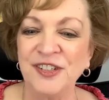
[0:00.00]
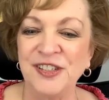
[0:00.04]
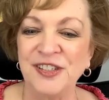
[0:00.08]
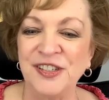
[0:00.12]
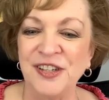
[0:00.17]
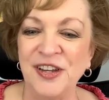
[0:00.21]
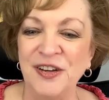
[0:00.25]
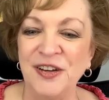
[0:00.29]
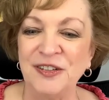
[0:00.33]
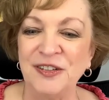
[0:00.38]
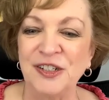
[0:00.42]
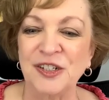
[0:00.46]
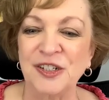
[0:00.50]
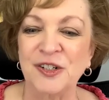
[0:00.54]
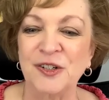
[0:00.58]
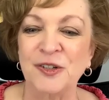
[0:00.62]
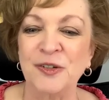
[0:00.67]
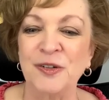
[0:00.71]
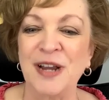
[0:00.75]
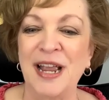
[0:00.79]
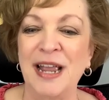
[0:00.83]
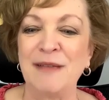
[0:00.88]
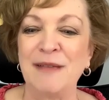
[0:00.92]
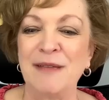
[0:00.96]
zone to
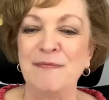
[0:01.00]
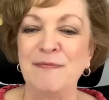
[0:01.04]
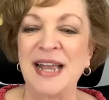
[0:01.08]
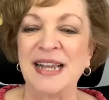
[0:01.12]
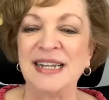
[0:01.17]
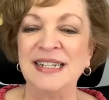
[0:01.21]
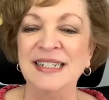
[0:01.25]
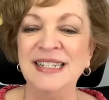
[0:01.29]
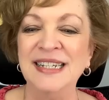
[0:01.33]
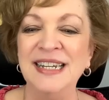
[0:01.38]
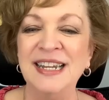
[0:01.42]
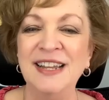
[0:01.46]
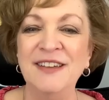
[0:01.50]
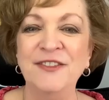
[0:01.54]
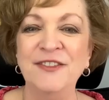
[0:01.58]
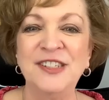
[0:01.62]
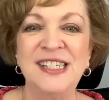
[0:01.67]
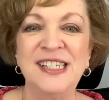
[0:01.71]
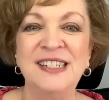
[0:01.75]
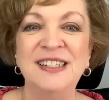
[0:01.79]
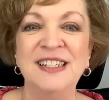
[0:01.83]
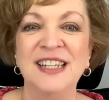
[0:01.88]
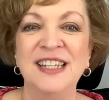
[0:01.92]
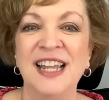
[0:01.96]
create
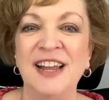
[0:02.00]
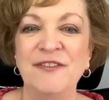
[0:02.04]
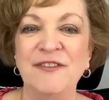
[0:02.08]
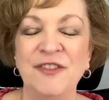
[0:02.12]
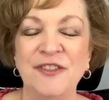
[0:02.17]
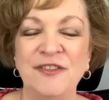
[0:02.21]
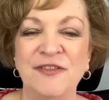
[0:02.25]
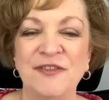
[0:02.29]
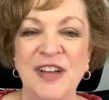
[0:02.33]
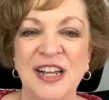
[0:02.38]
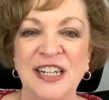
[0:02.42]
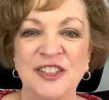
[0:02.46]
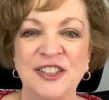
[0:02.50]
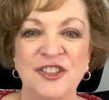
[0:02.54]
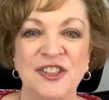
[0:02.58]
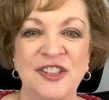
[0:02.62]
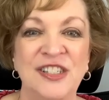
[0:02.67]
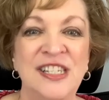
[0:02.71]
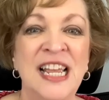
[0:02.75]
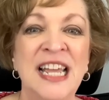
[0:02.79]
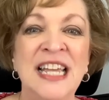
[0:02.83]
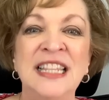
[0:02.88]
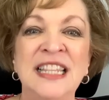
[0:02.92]
magnificent life adventures.